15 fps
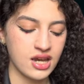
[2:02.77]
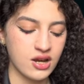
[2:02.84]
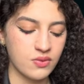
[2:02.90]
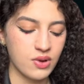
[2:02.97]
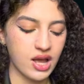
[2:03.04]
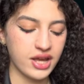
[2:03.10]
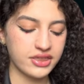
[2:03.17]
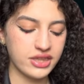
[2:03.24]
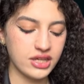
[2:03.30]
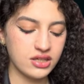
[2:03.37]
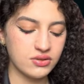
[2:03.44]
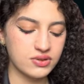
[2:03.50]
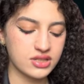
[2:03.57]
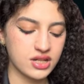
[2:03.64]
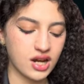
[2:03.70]
Well, I think you
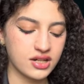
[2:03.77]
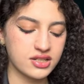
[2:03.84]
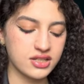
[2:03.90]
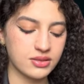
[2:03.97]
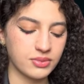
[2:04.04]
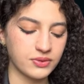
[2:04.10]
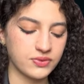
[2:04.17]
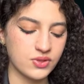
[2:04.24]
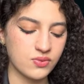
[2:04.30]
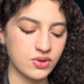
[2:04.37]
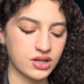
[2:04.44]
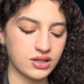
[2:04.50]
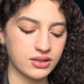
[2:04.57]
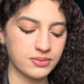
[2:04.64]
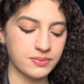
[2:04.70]
can talk to them if you
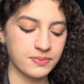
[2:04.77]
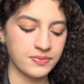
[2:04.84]
want.